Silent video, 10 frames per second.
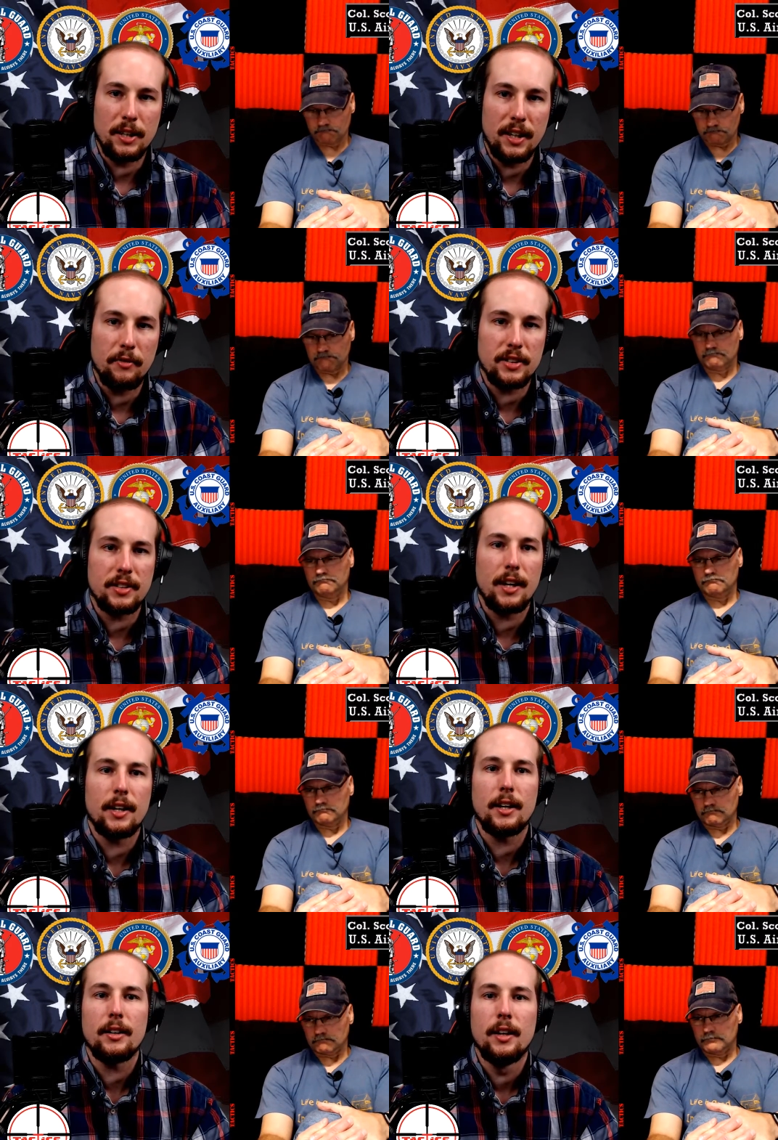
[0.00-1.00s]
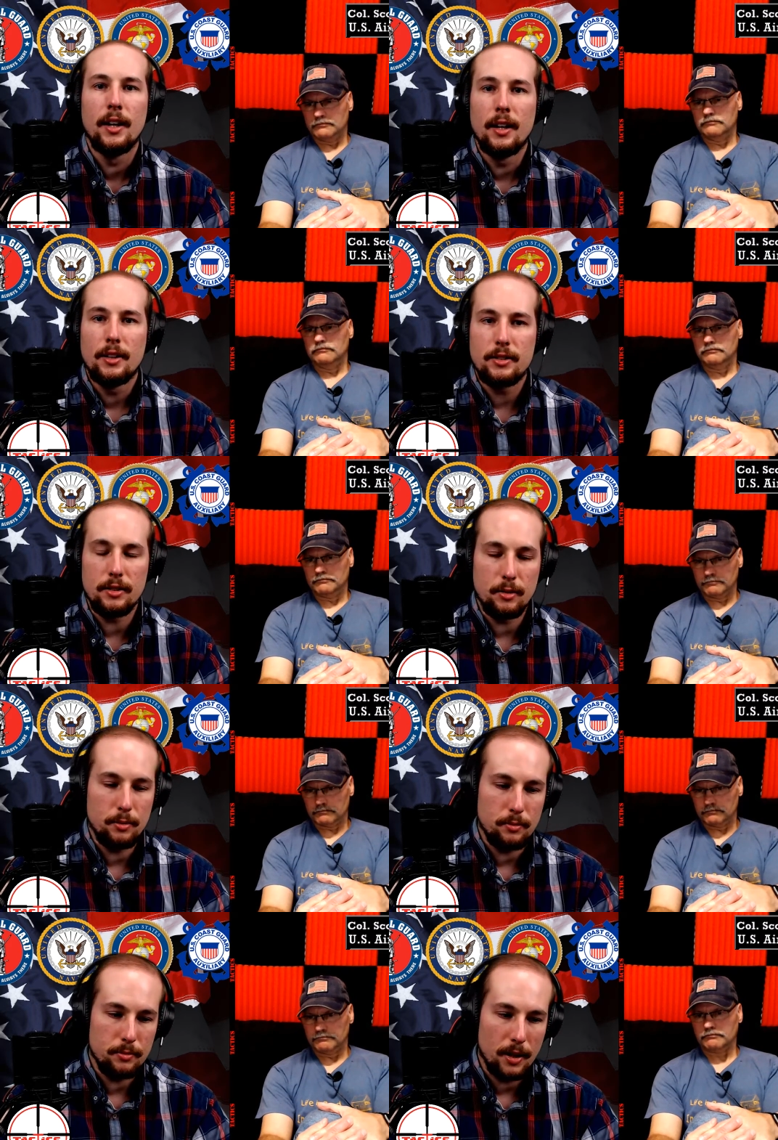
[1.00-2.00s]
Speaker 1: devastating to
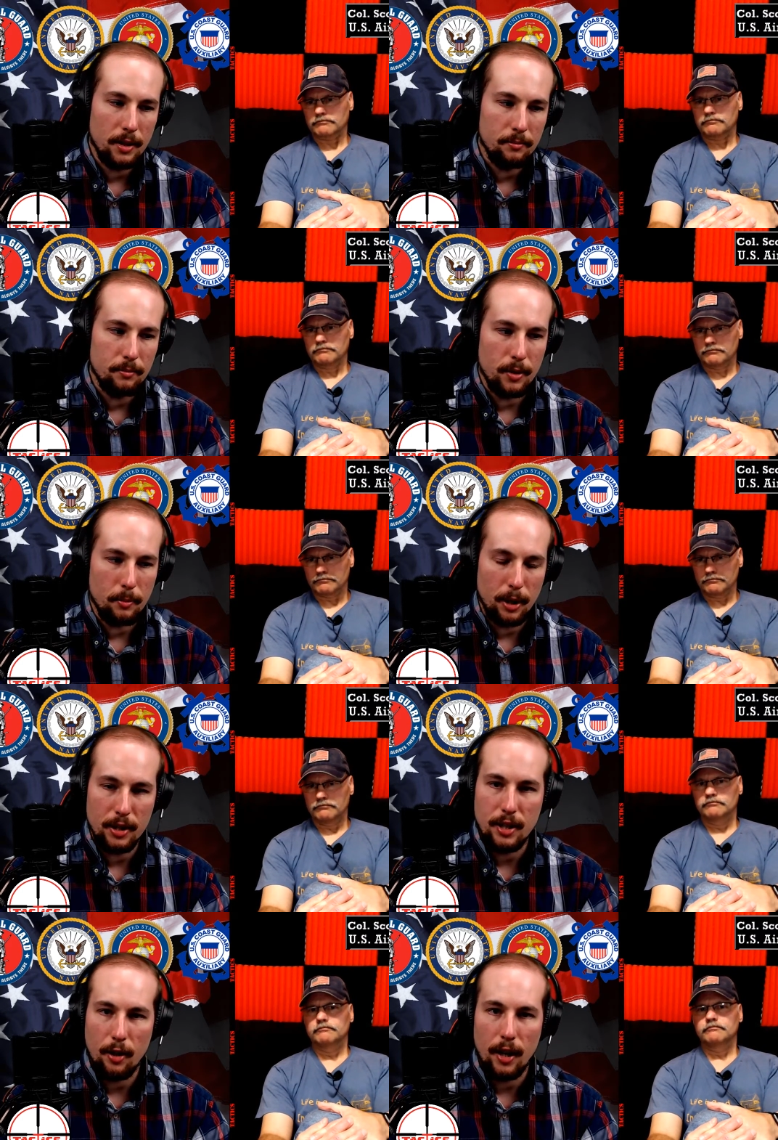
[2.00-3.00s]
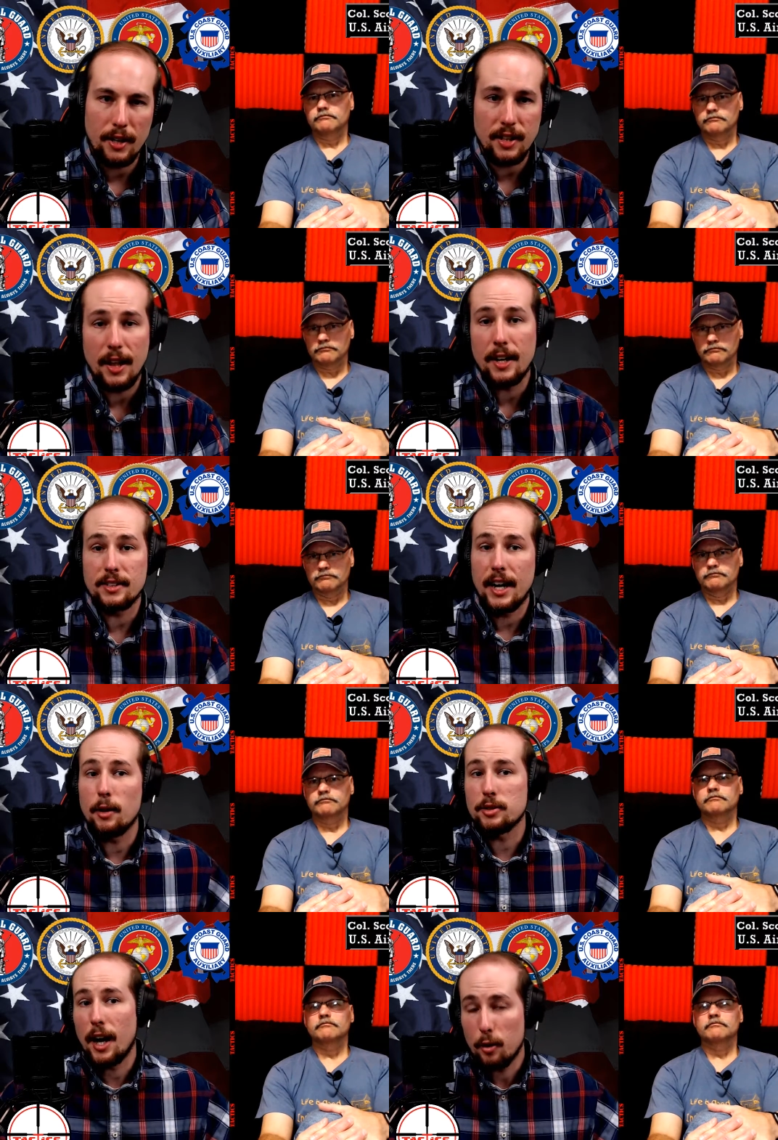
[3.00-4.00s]
um, the military. I say that as an
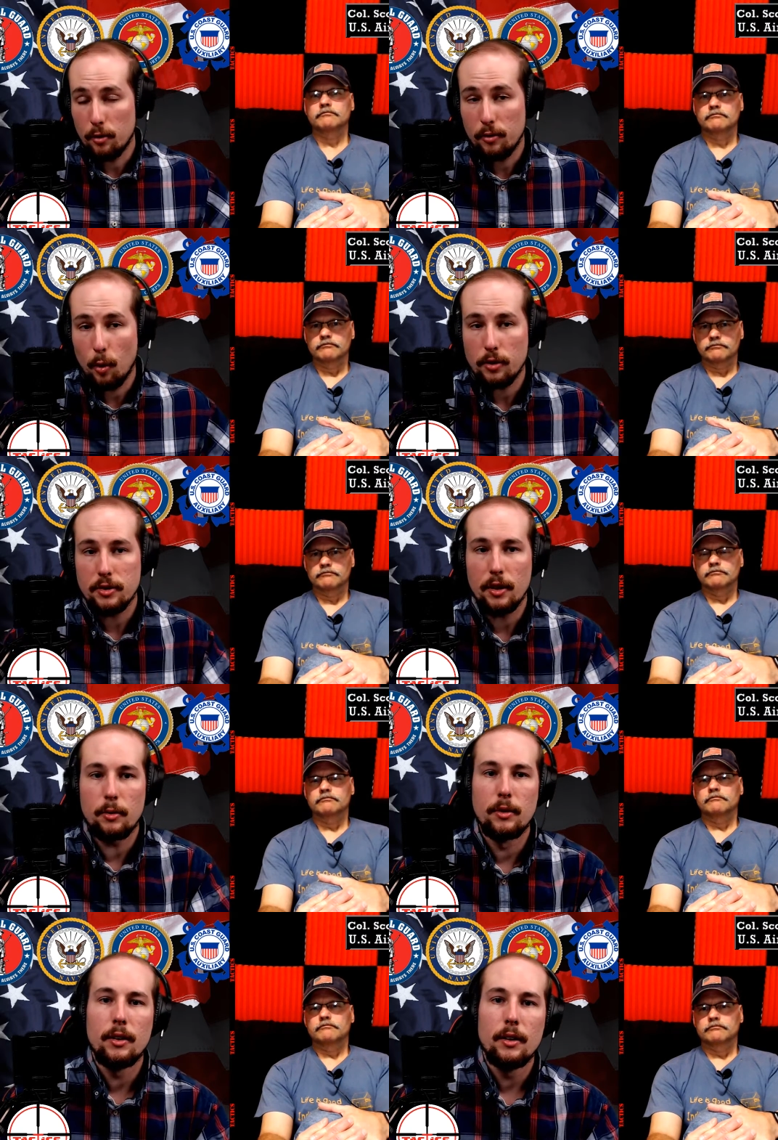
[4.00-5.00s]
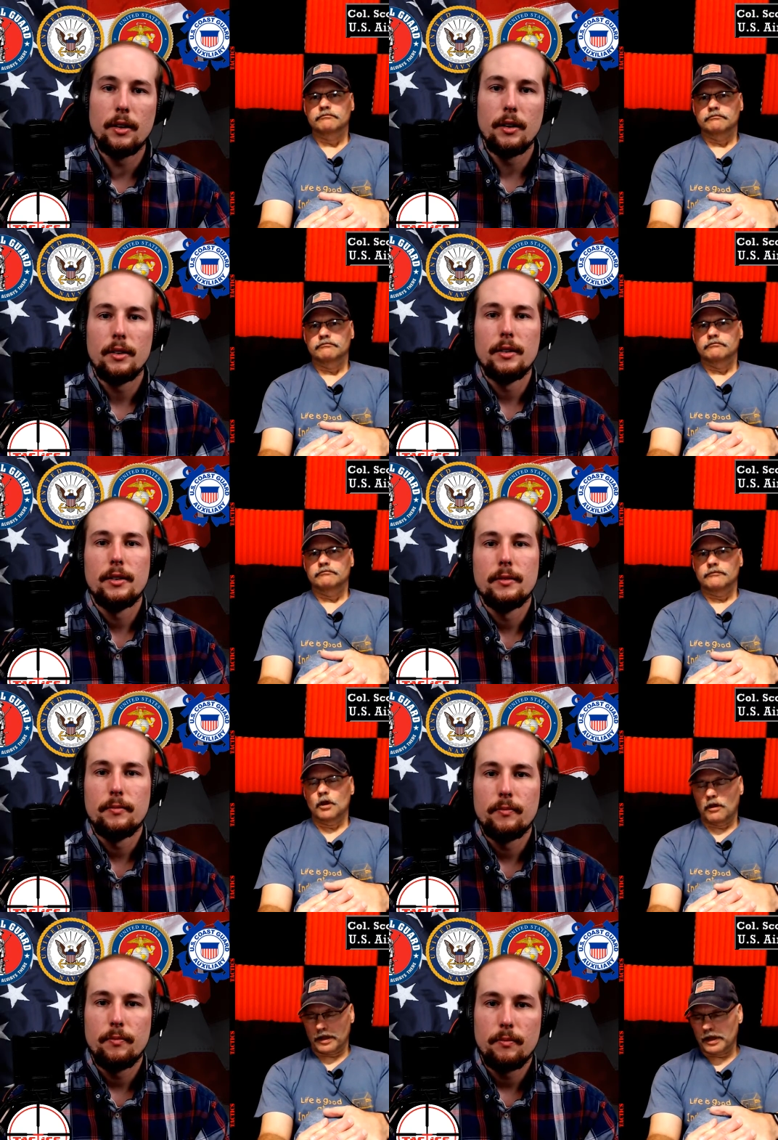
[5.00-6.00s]
outsider, of course, though.
Speaker 2: No,
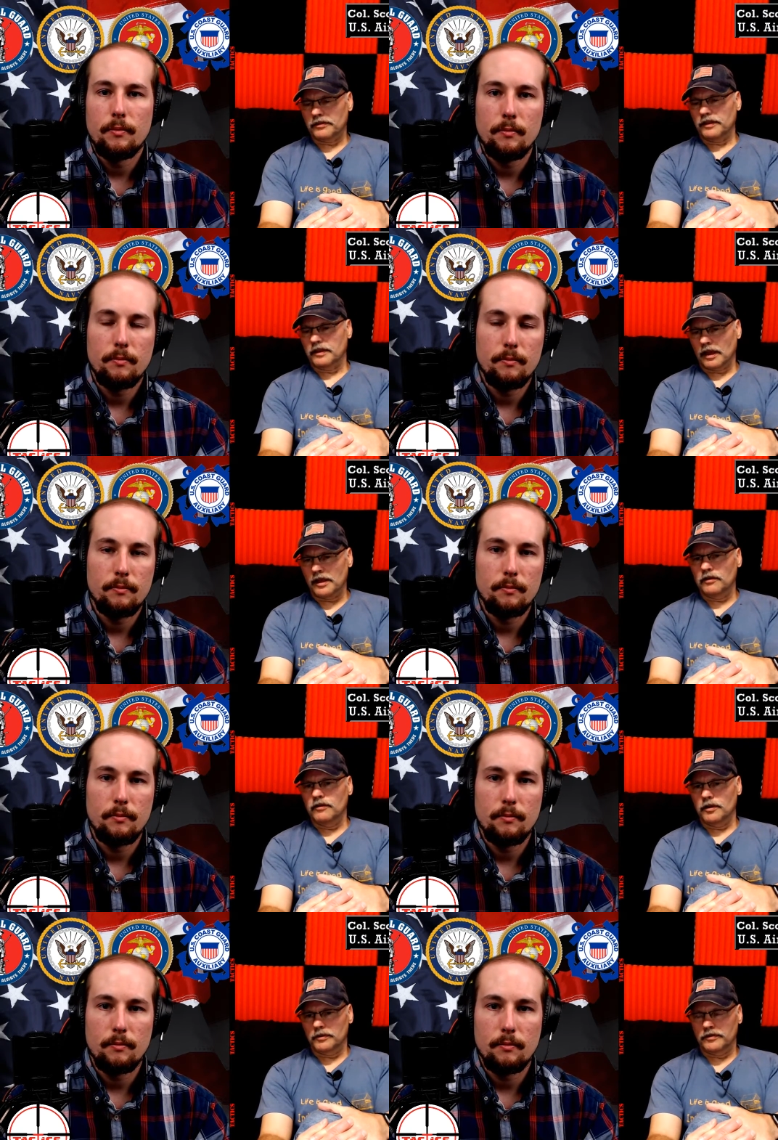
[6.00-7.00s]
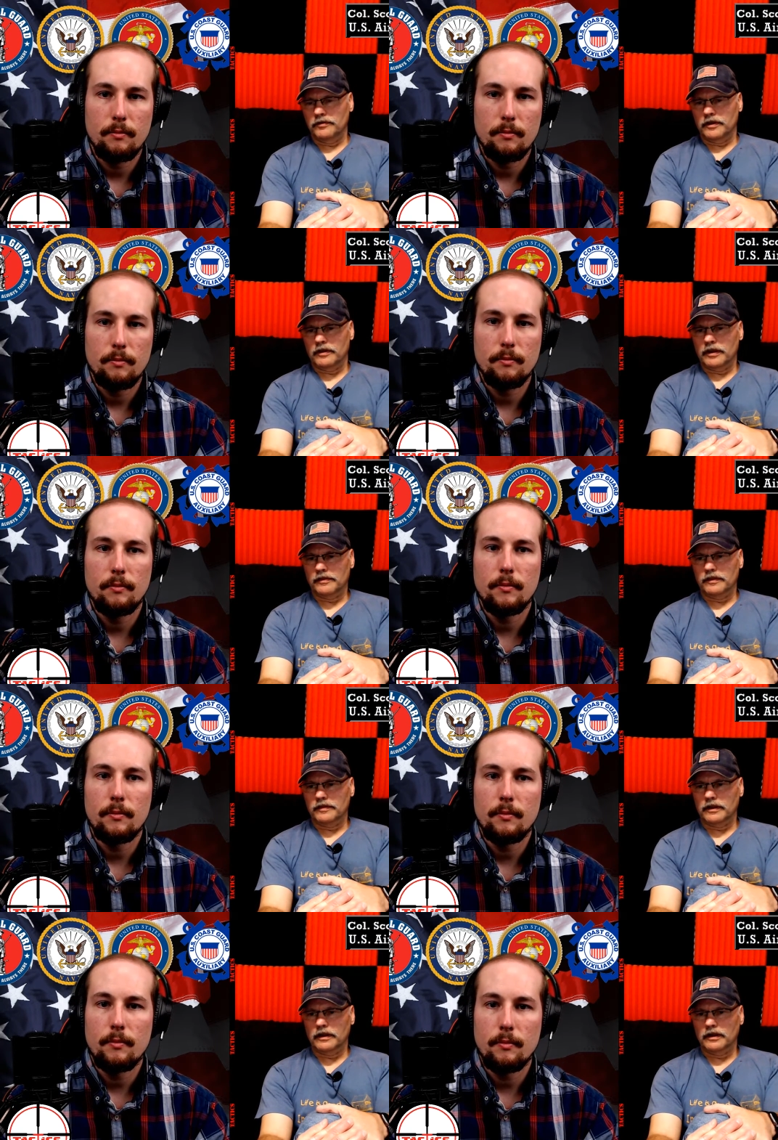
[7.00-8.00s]
and I think I agree with you there, and I think
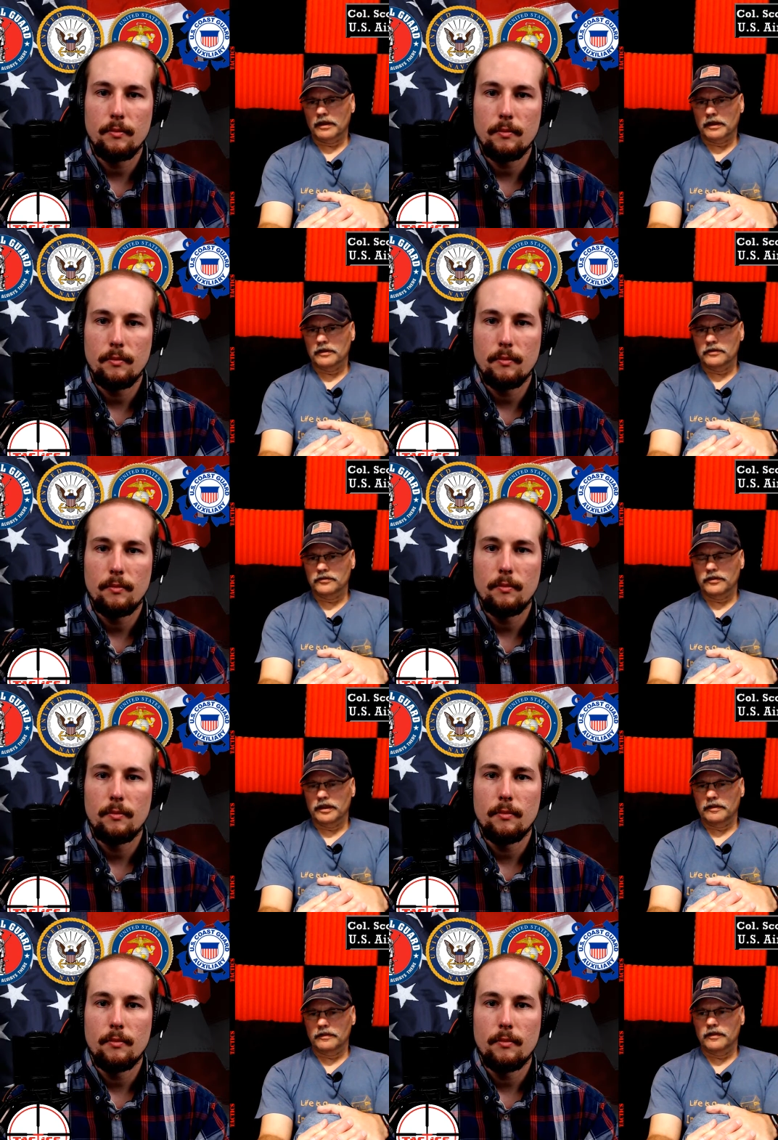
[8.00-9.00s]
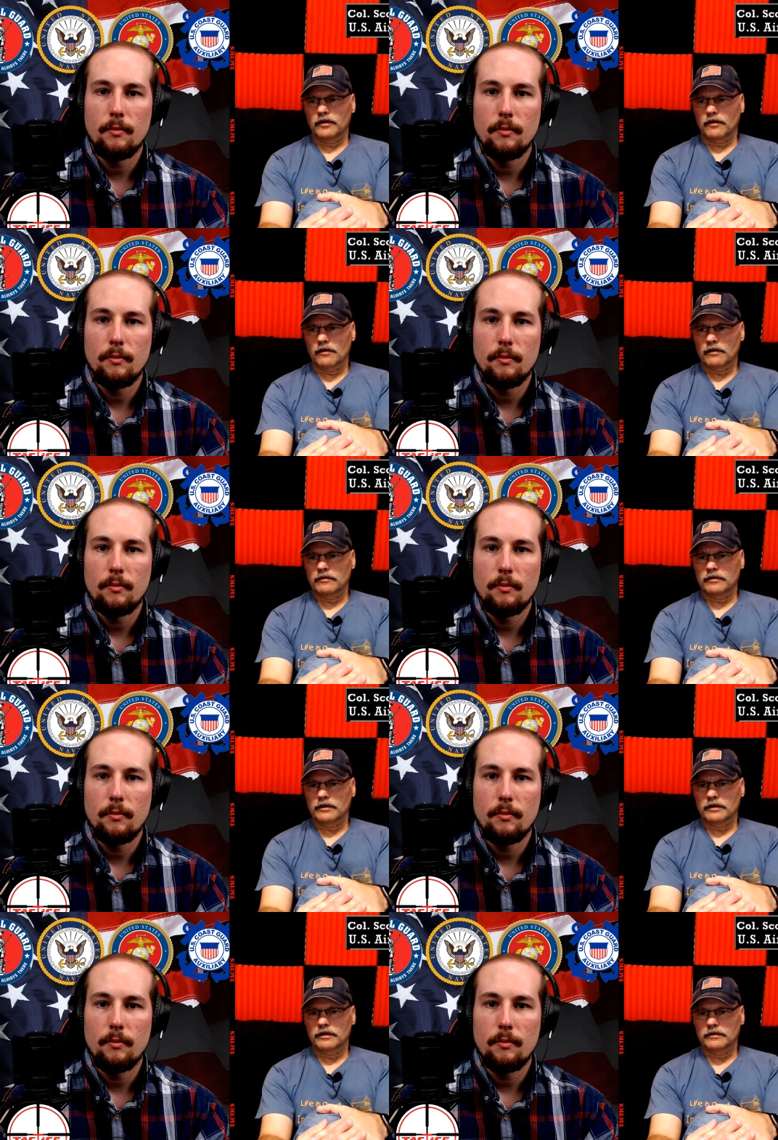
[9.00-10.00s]
that I, I understand that there are,
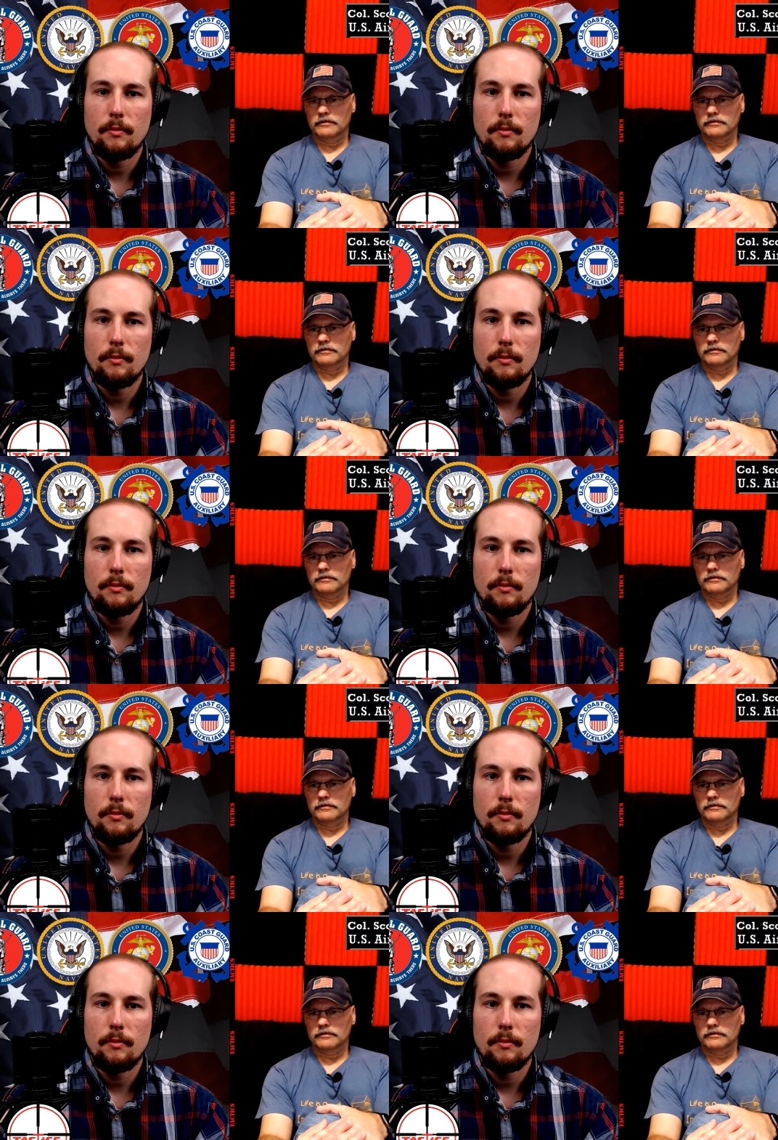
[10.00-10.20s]
uh,